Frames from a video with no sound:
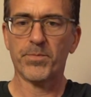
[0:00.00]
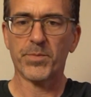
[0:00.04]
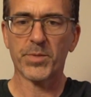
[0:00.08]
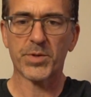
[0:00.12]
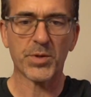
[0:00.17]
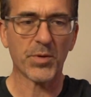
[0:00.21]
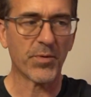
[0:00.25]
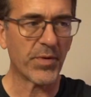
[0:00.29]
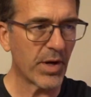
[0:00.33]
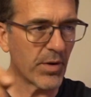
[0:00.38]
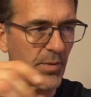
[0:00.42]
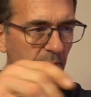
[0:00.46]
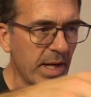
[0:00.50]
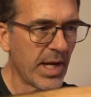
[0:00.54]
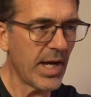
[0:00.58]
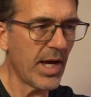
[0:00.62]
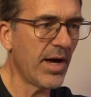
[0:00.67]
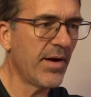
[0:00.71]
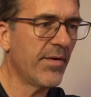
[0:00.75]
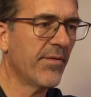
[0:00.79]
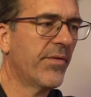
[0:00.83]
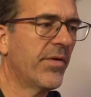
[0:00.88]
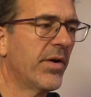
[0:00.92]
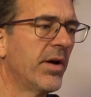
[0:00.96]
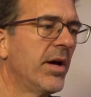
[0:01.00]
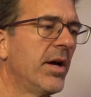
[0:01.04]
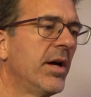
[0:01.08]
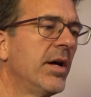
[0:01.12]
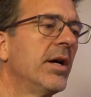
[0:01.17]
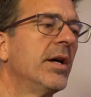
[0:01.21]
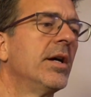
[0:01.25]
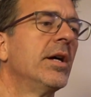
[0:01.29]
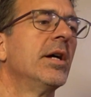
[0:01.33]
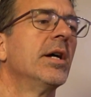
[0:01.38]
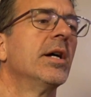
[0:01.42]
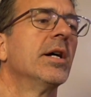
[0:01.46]
So there we have
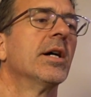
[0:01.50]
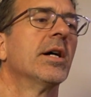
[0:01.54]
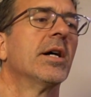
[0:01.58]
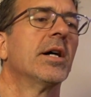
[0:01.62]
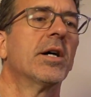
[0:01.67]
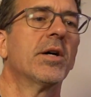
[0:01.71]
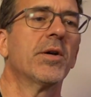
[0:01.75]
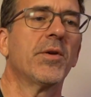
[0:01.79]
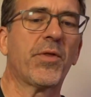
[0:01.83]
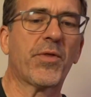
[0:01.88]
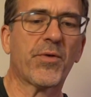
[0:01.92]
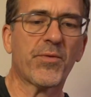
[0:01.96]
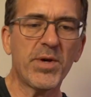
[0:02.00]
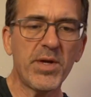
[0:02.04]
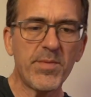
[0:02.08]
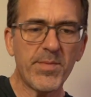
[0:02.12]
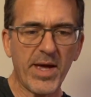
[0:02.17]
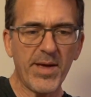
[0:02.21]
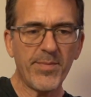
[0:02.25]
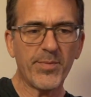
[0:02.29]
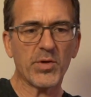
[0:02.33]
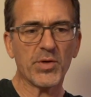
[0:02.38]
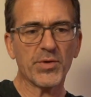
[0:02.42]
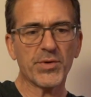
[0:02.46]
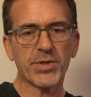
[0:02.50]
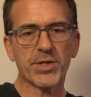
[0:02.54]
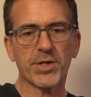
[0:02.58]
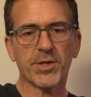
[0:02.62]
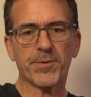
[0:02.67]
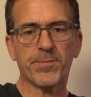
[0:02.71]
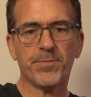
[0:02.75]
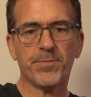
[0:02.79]
our three maples.